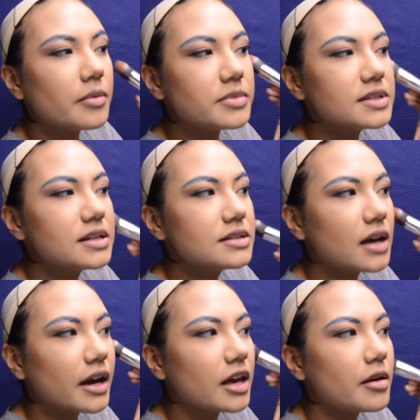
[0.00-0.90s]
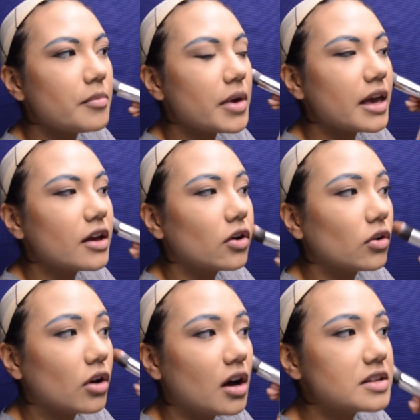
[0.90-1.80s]
Since I am a
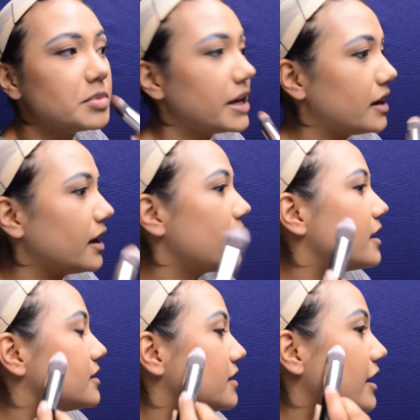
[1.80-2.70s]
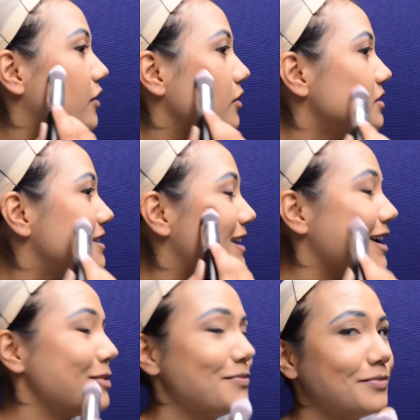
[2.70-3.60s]
girl cosplaying as a girl
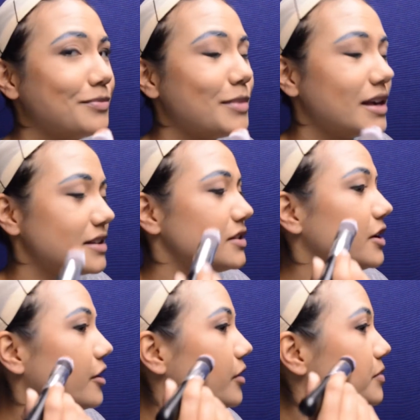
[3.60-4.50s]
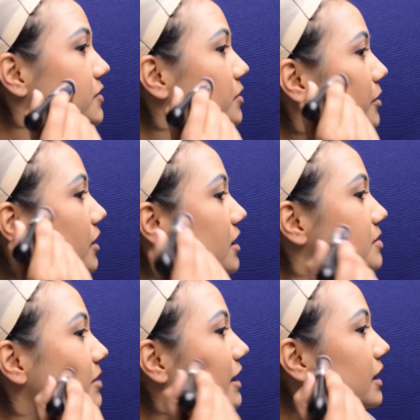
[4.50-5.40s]
today, because, you know, I'm super
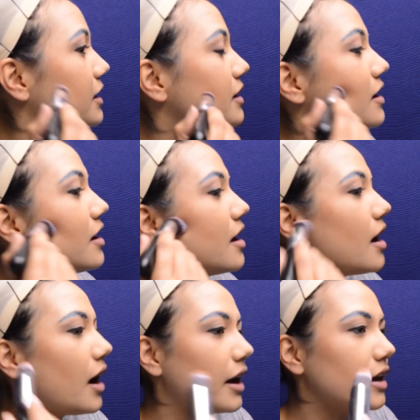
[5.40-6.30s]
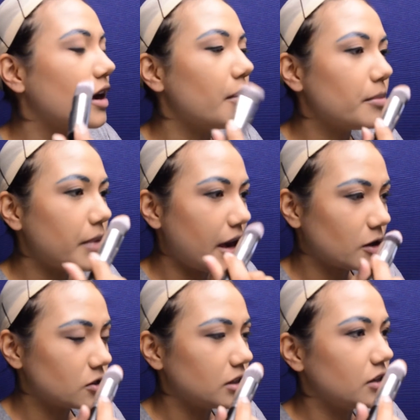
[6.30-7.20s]
cosplay, I am
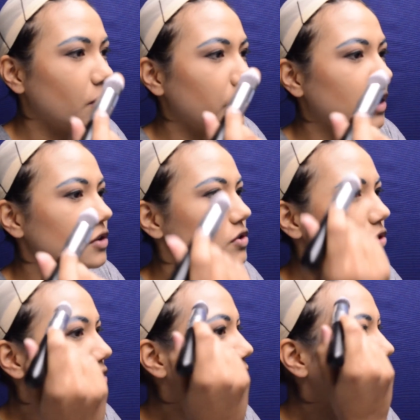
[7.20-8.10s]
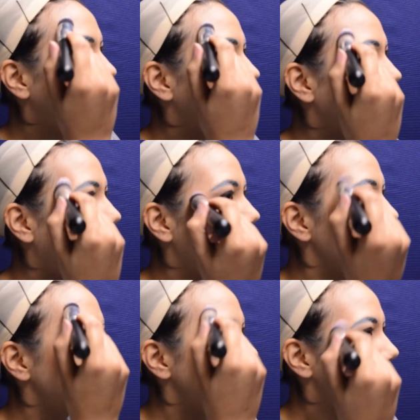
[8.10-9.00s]
actually going to
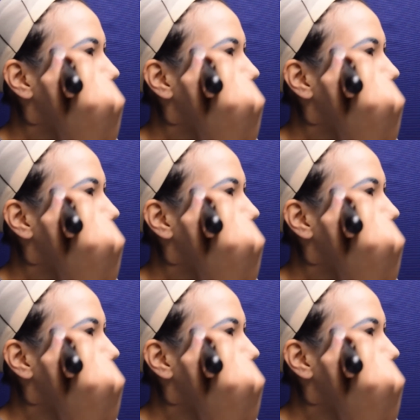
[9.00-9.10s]
not